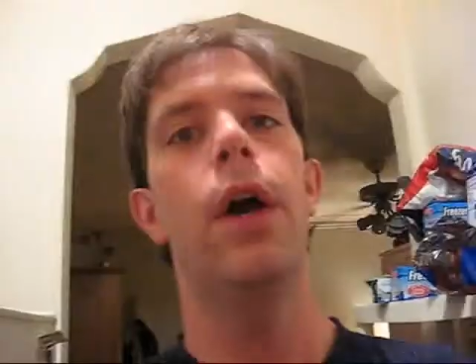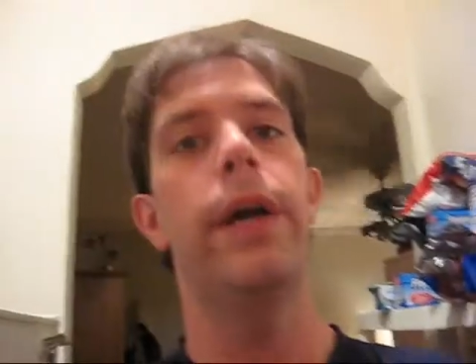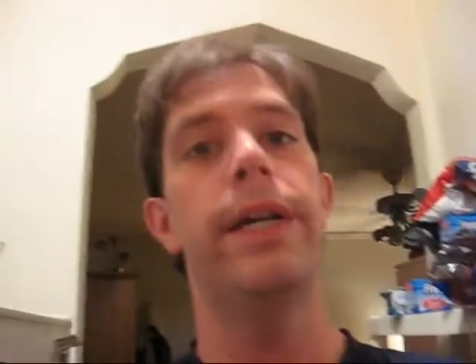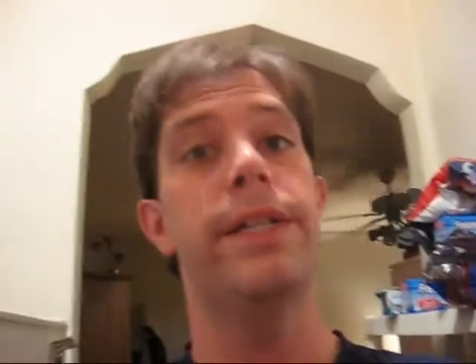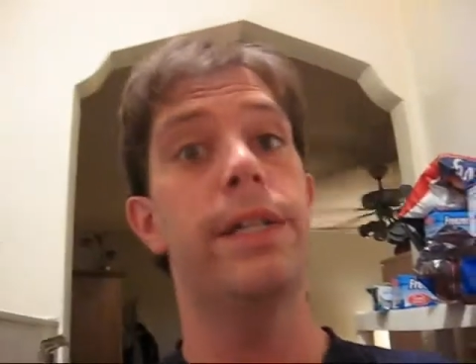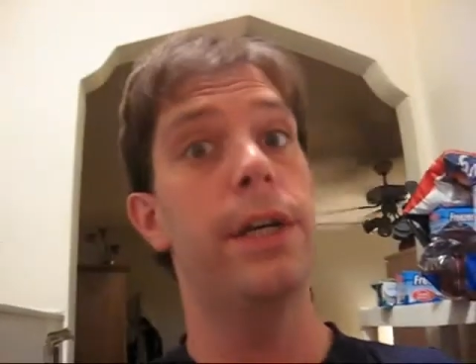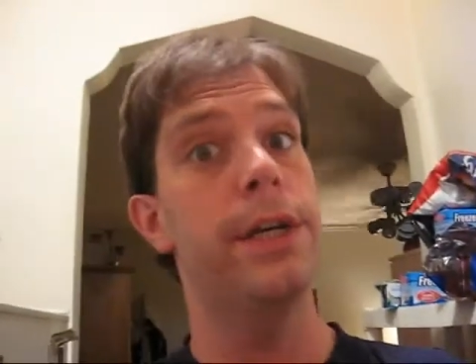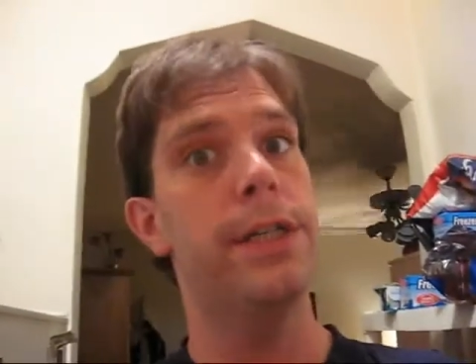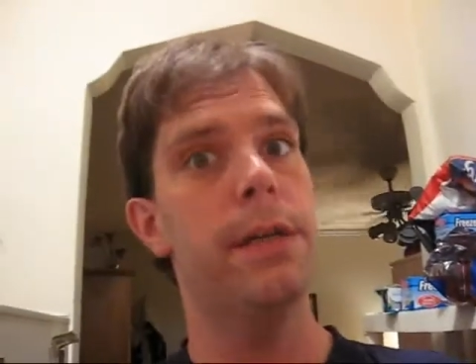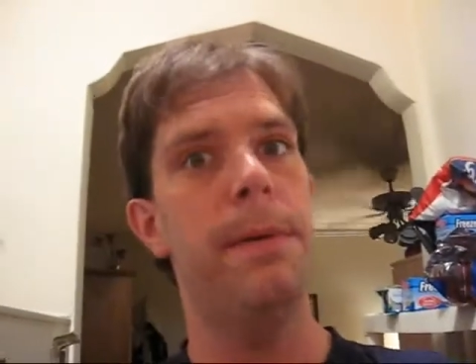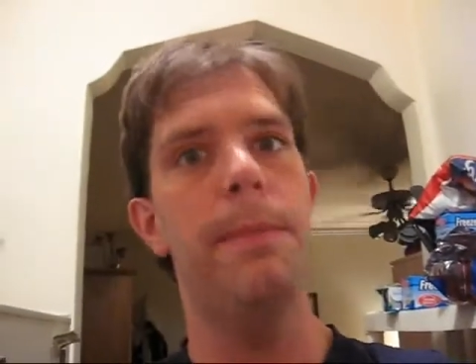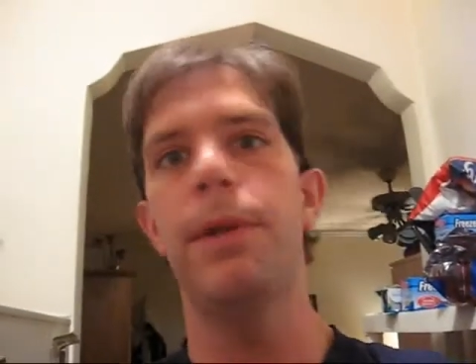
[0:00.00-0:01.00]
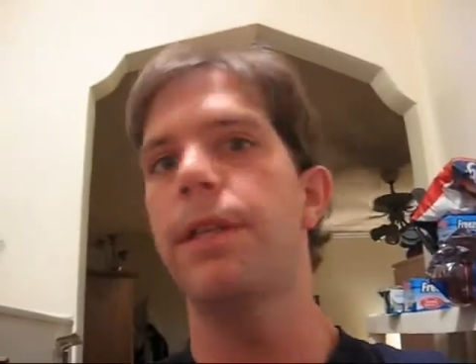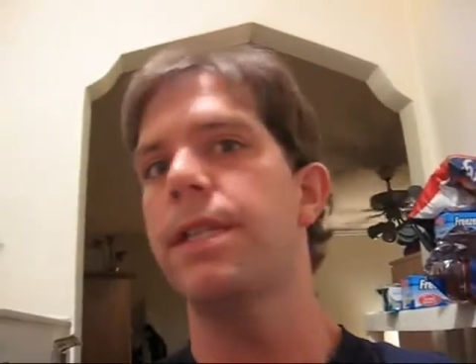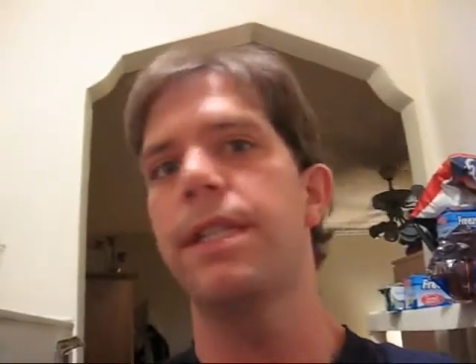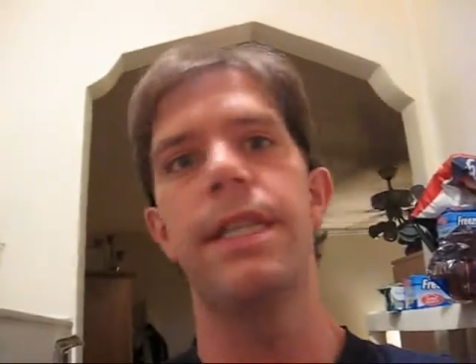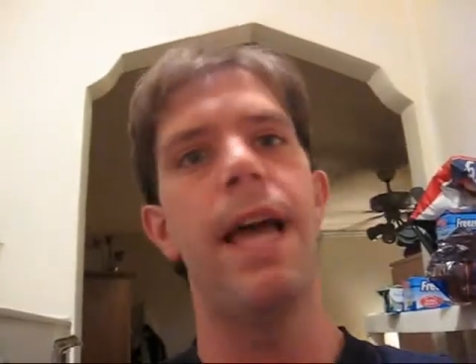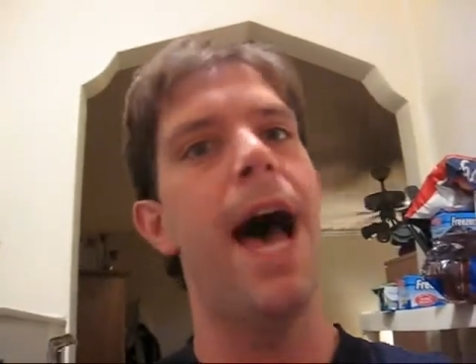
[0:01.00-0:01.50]
Okay, seriously people,
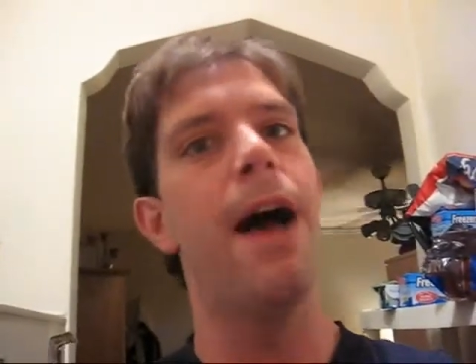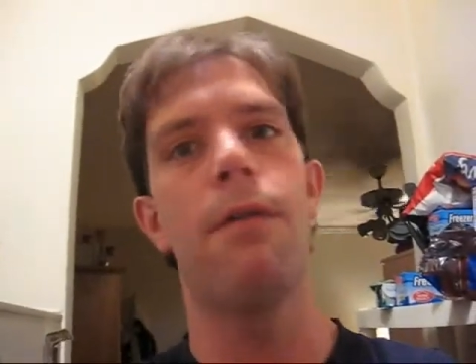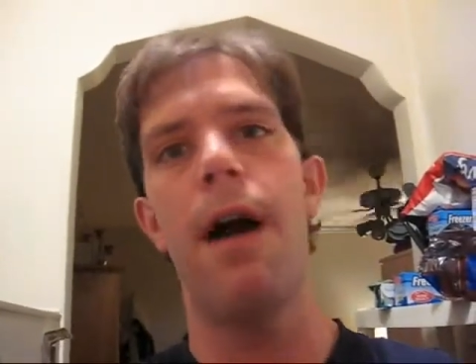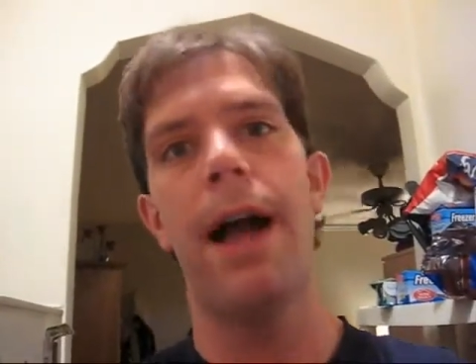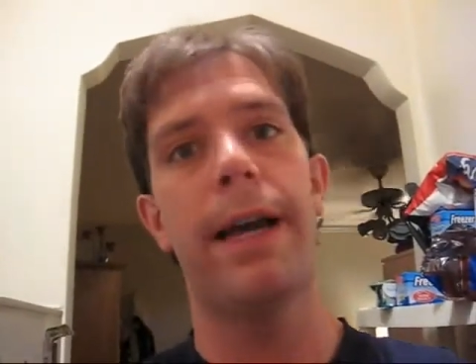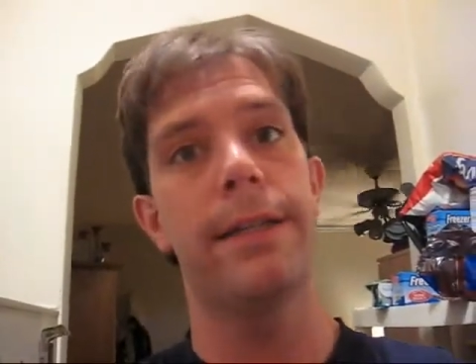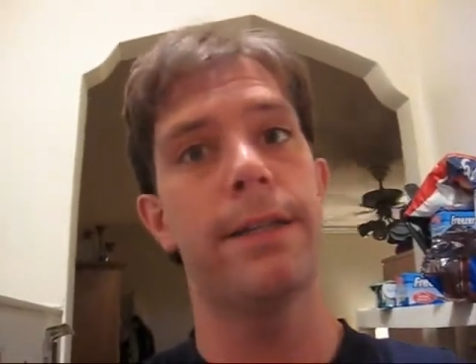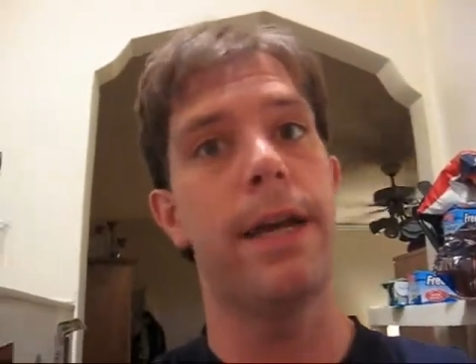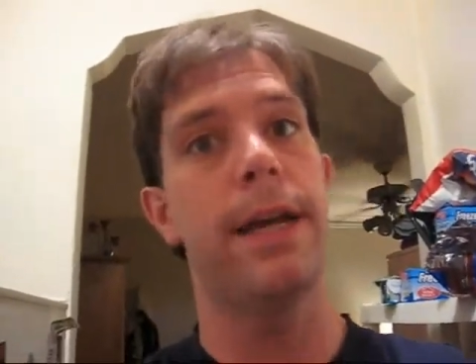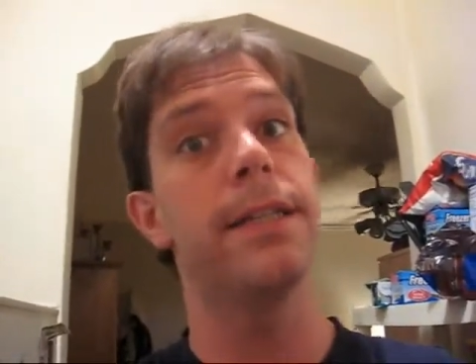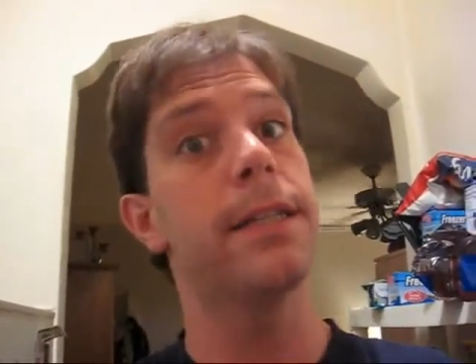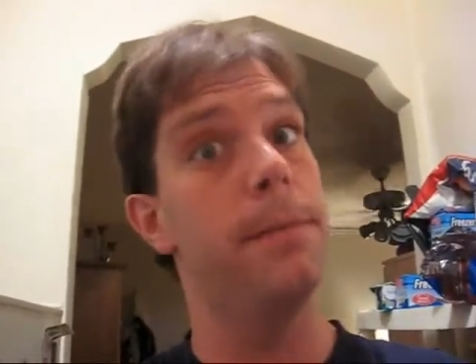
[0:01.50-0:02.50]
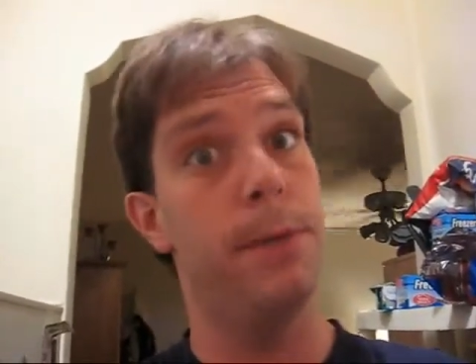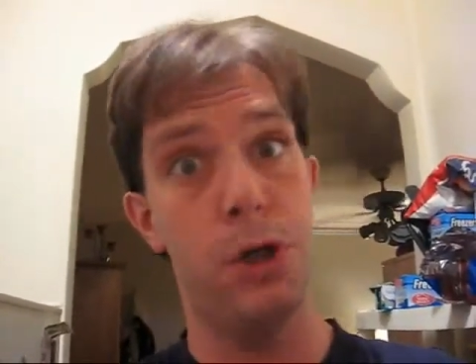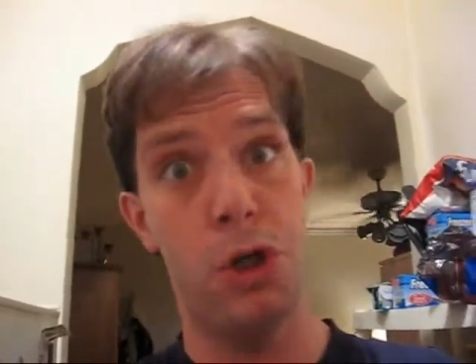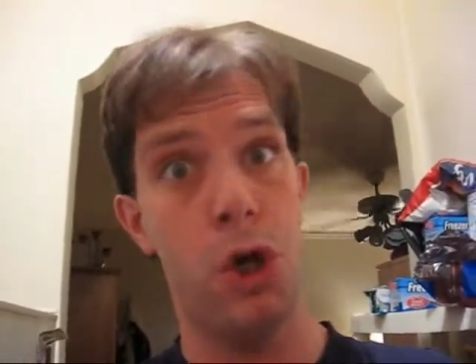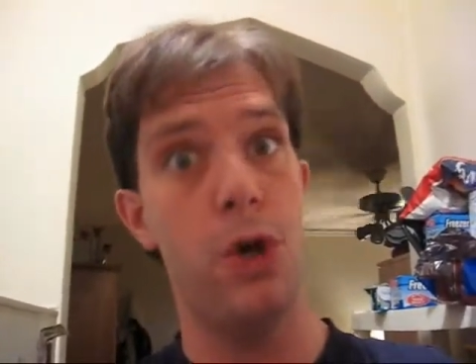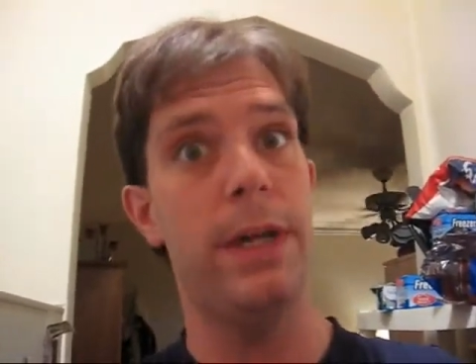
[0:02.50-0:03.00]
this is not rocket science, and I'm
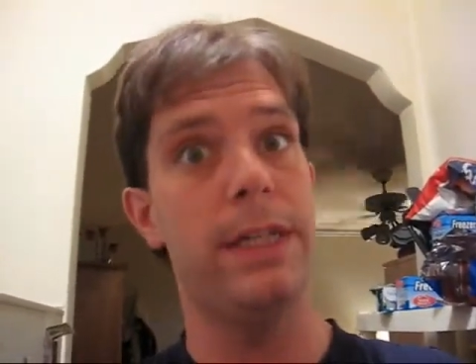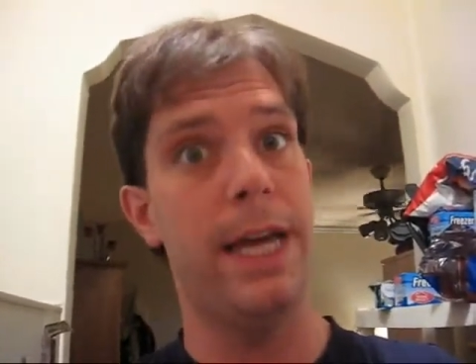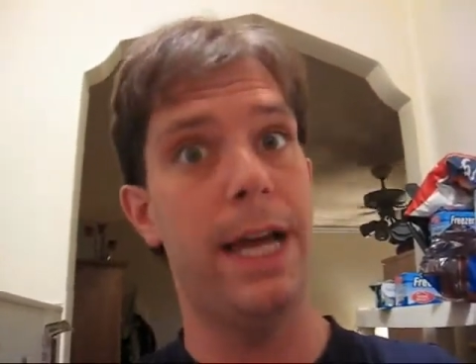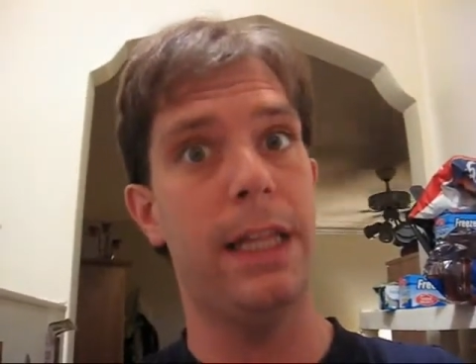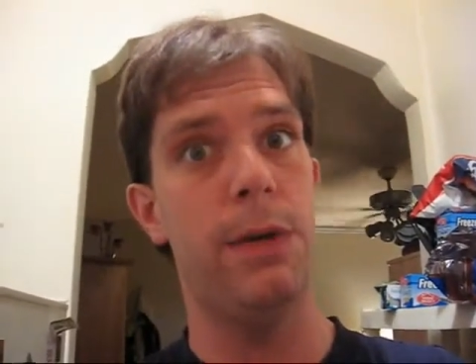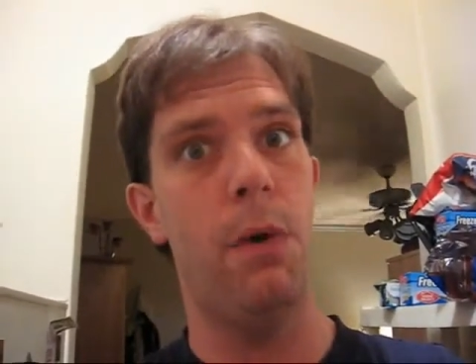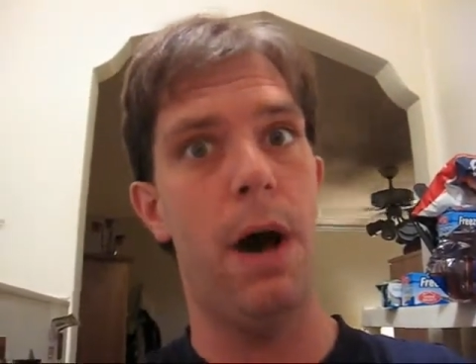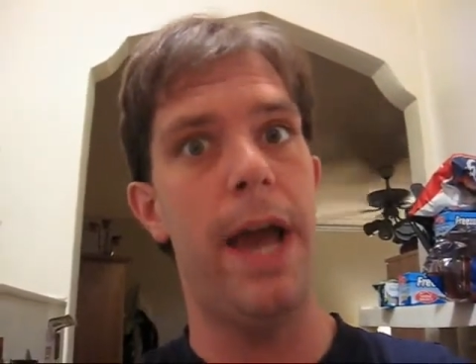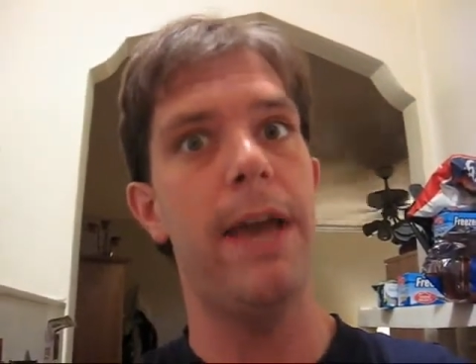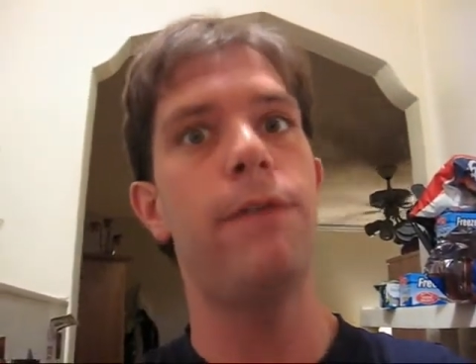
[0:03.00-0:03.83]
going to show you exactly why.